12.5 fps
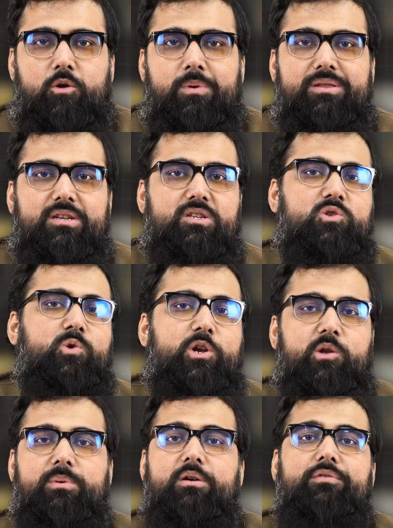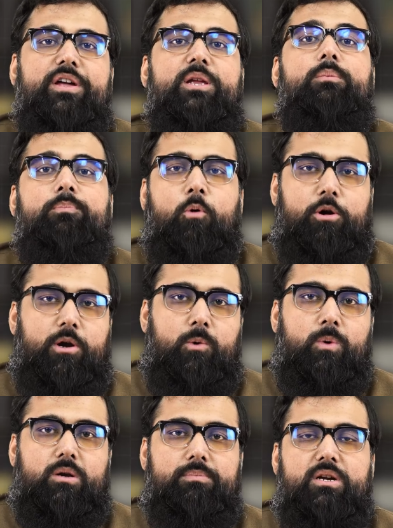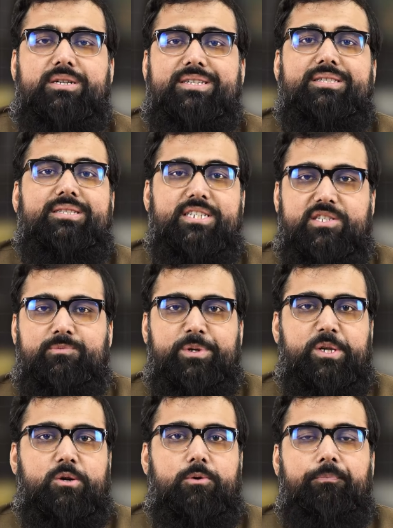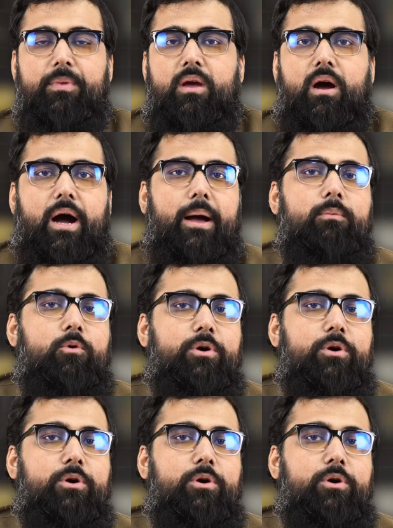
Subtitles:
but this is going to be a very important one because in this video I'm